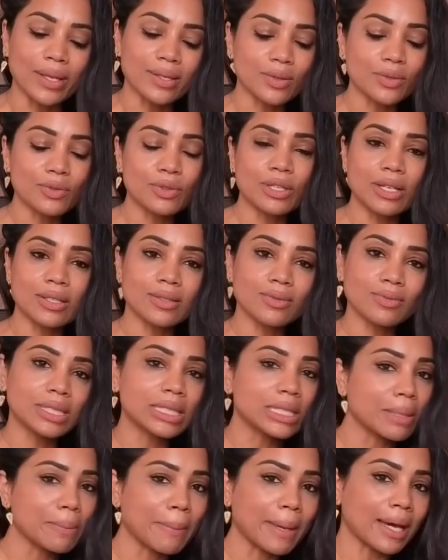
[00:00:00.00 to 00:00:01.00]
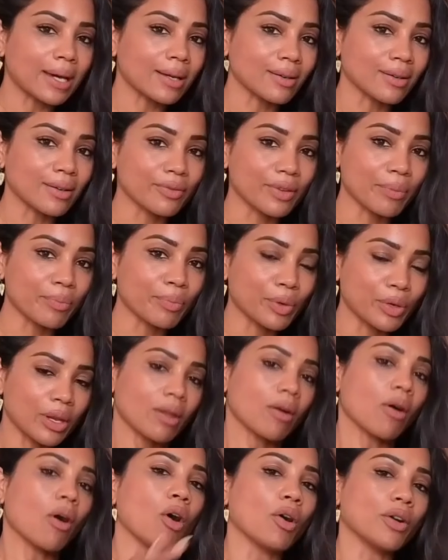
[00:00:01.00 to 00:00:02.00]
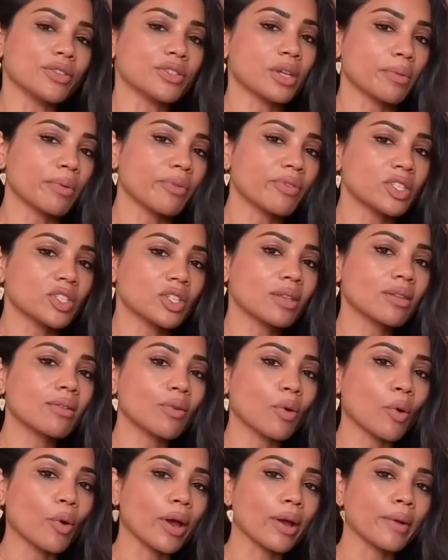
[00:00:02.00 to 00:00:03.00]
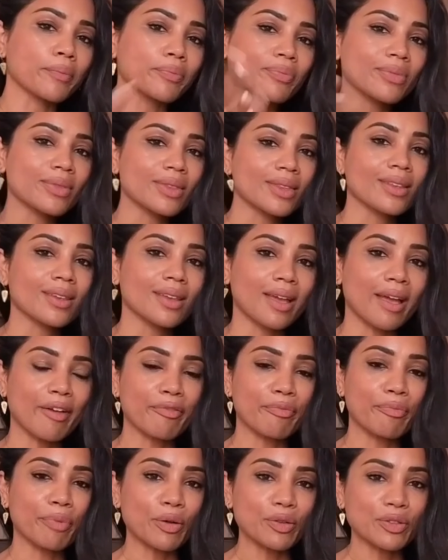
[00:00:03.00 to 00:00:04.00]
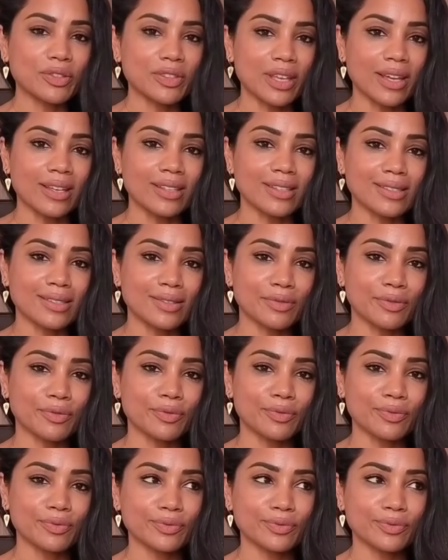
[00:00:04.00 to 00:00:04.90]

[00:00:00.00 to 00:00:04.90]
so it doesn't really matter if I put it all on top of each other or have both sides